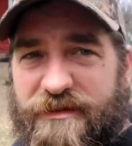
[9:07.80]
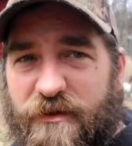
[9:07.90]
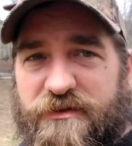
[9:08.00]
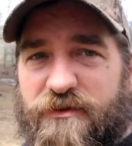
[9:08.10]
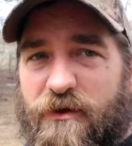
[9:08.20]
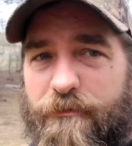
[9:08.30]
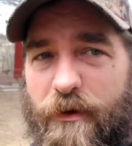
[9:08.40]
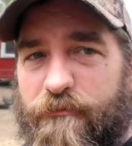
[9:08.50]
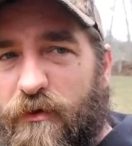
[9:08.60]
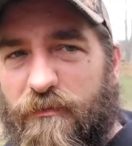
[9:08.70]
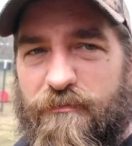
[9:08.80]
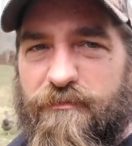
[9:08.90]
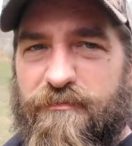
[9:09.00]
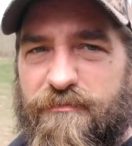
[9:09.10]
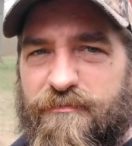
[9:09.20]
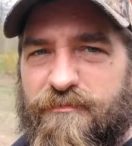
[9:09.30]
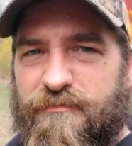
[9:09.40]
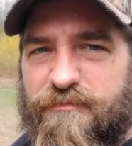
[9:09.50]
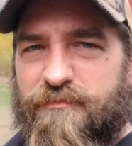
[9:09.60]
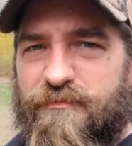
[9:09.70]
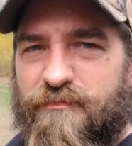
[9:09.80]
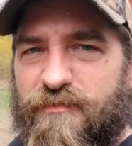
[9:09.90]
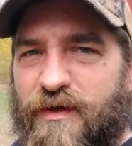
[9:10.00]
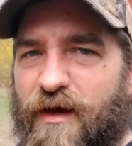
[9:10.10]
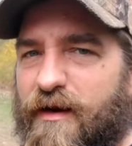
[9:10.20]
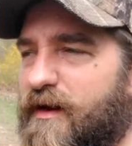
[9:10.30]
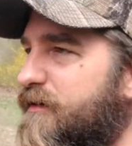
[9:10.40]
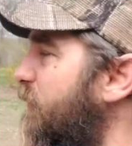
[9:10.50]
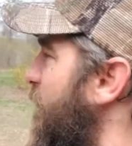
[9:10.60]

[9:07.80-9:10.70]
syrup up. Oh, got a hand that